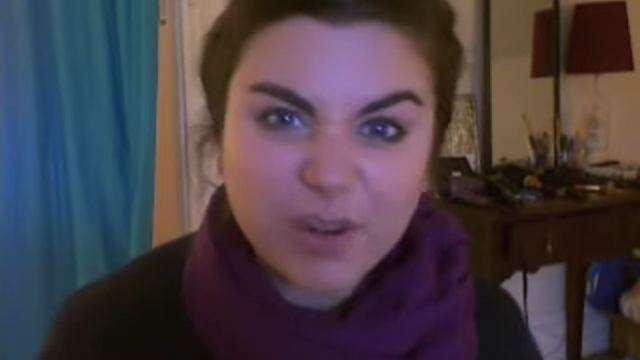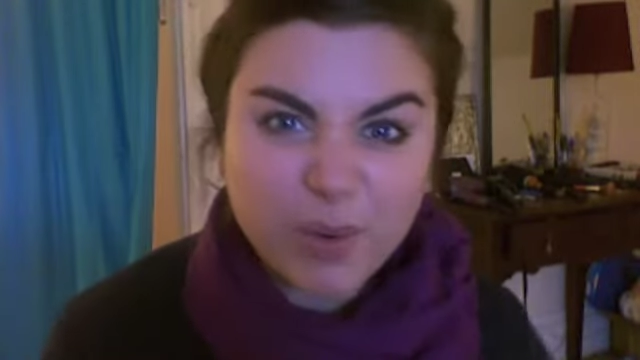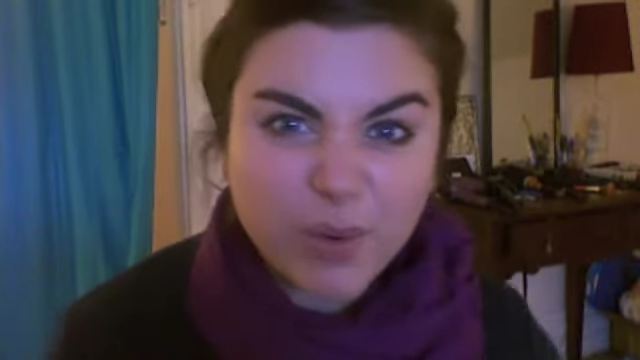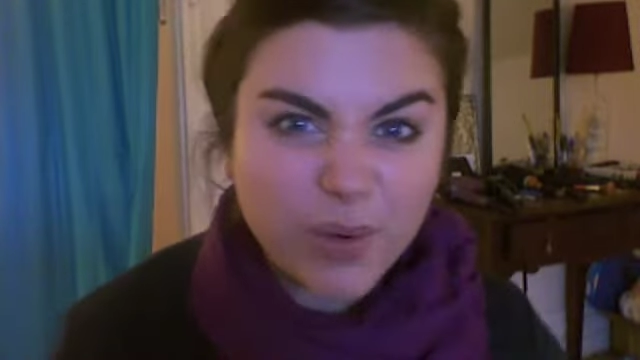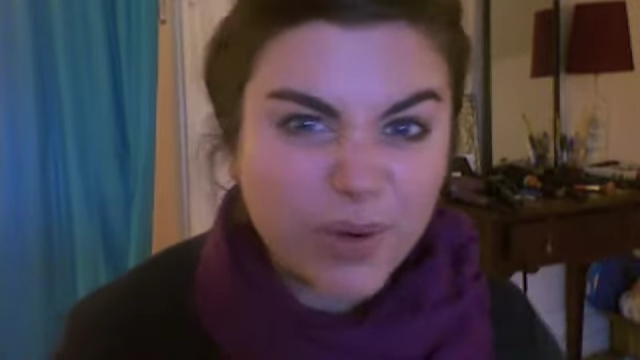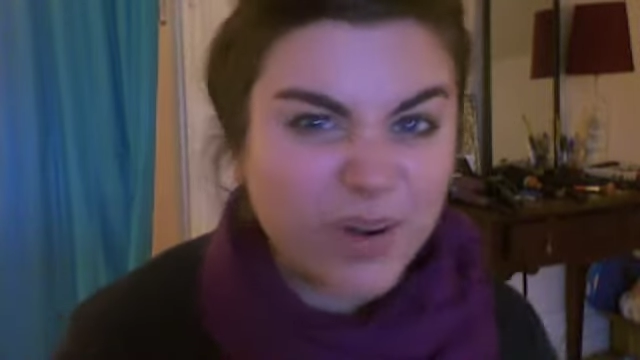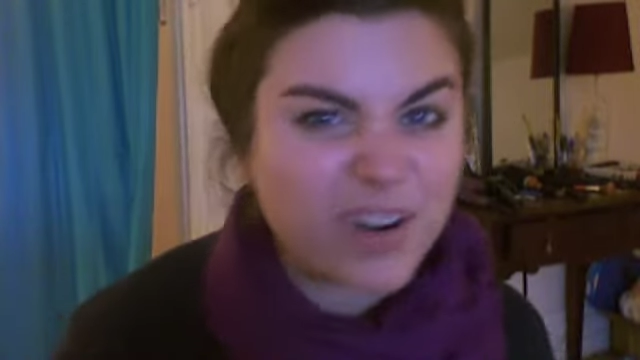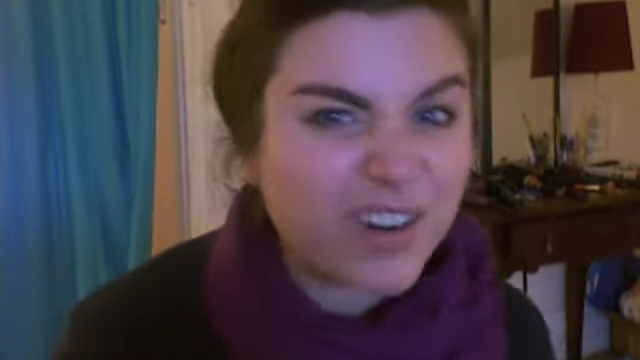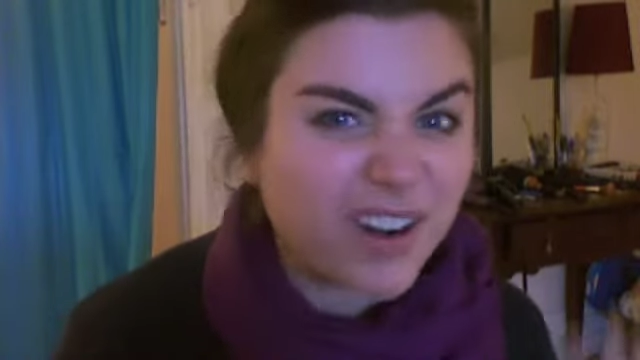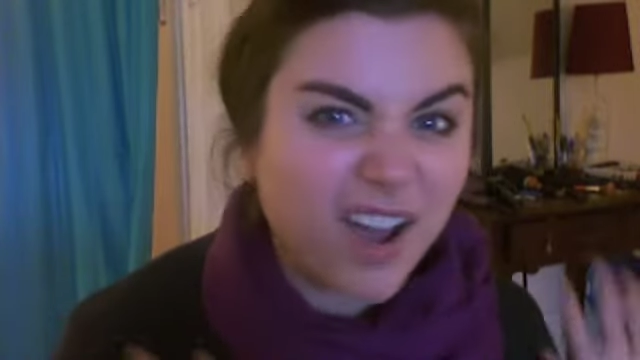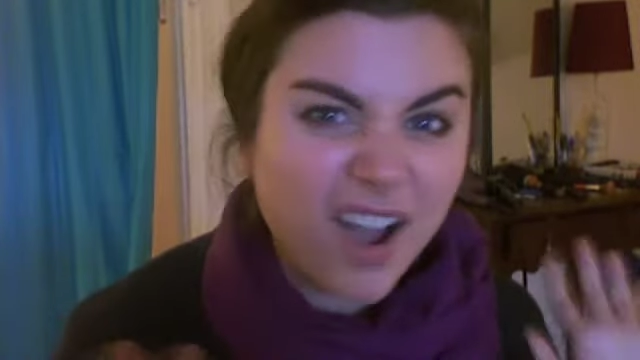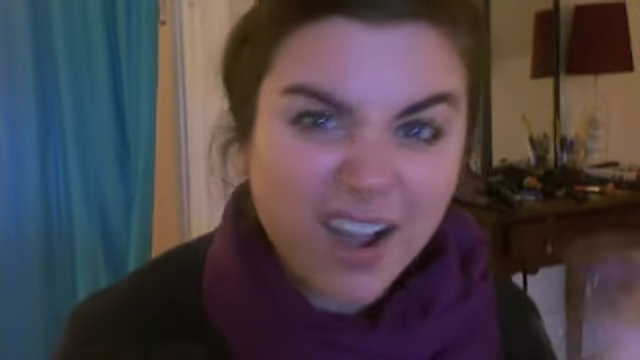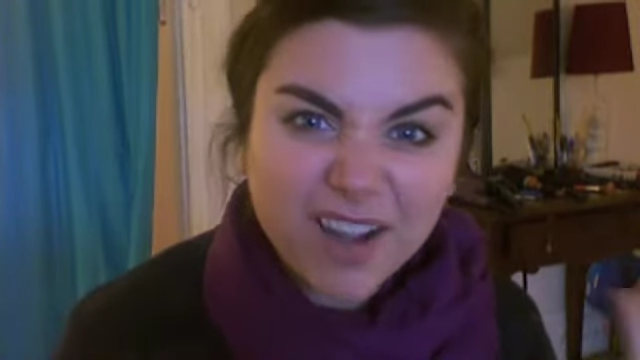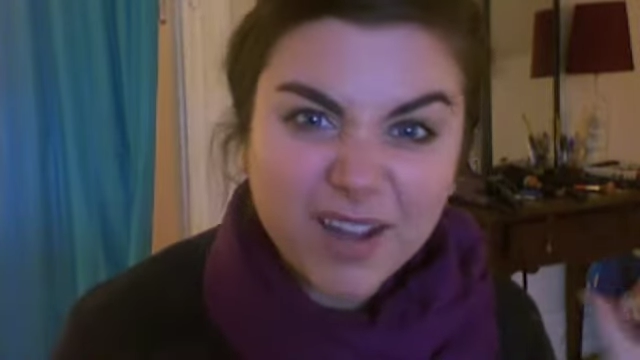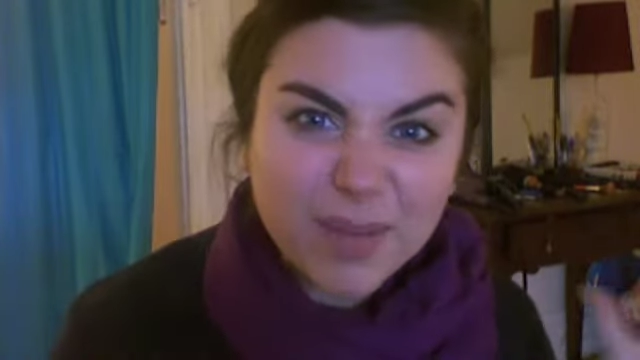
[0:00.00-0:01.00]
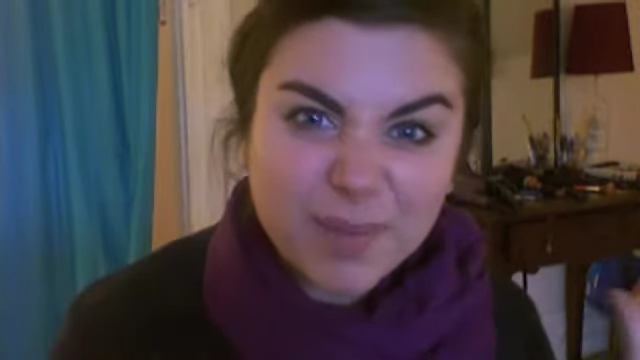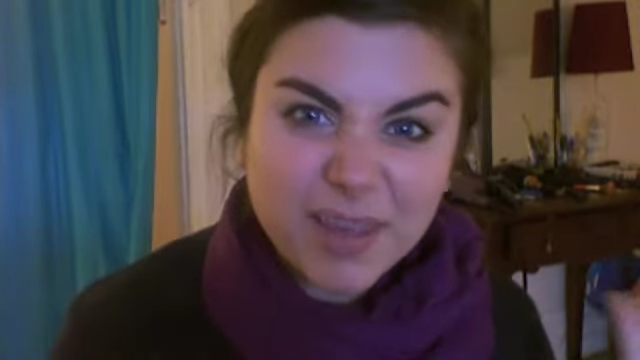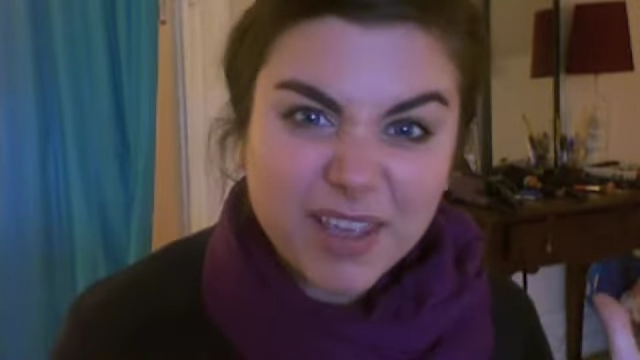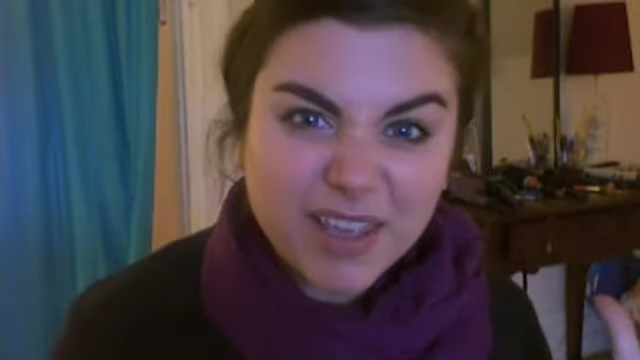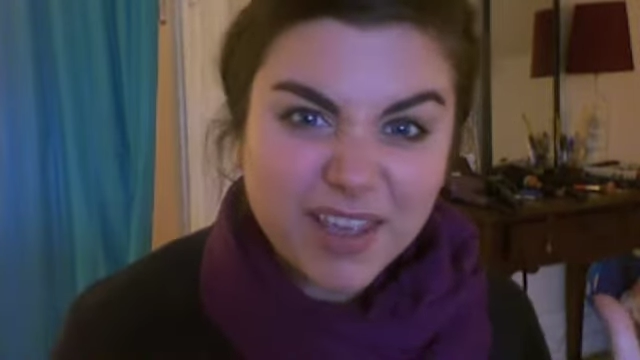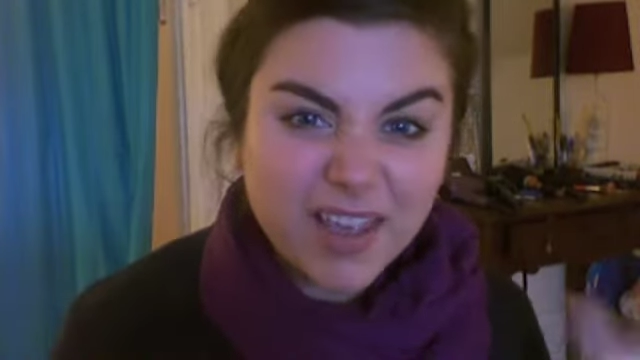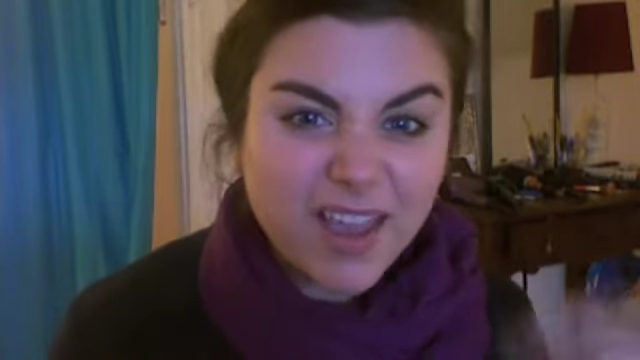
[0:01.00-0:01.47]
or hug
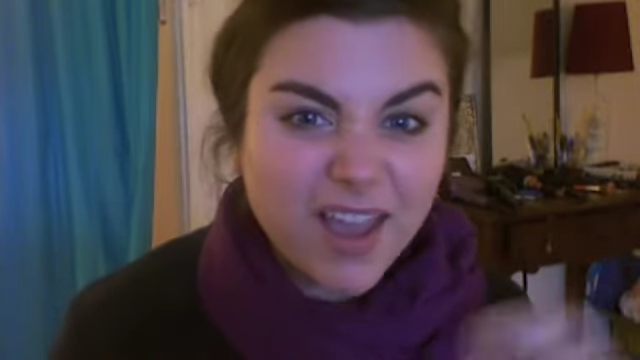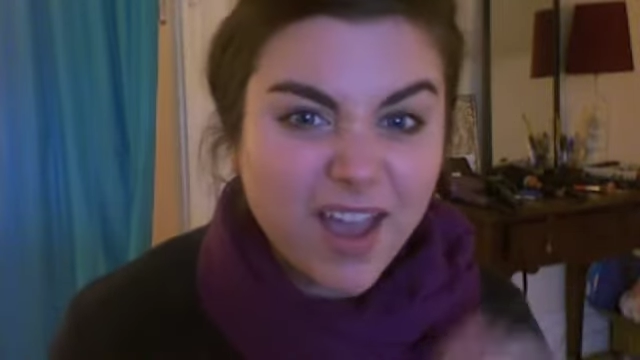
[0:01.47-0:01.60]
me,